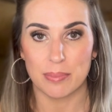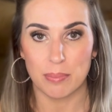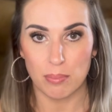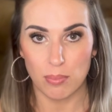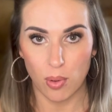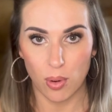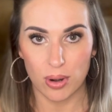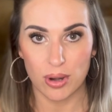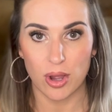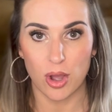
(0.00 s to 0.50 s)

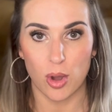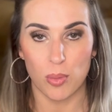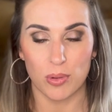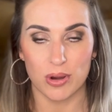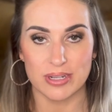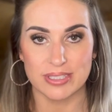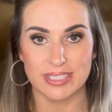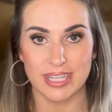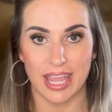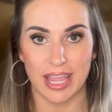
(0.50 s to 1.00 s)
more
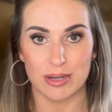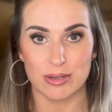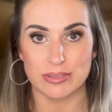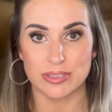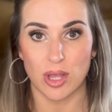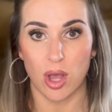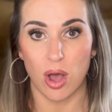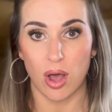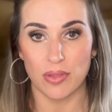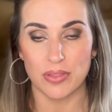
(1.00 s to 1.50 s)
Homeworx
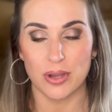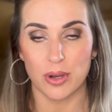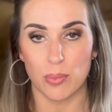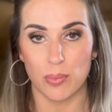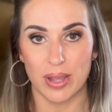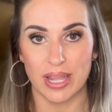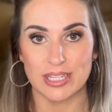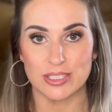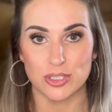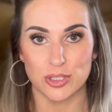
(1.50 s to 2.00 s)
candles on their
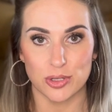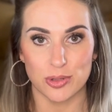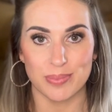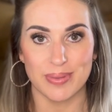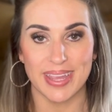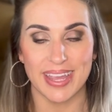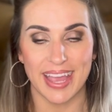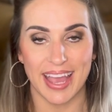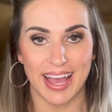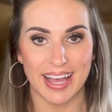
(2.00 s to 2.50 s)
way to
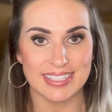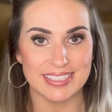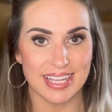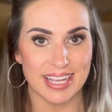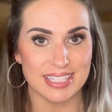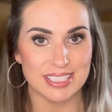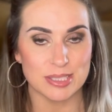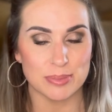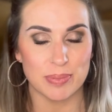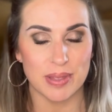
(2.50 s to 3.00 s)
me as
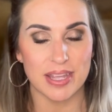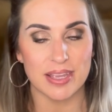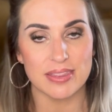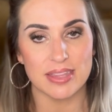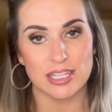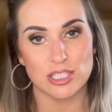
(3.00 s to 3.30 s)
I speak.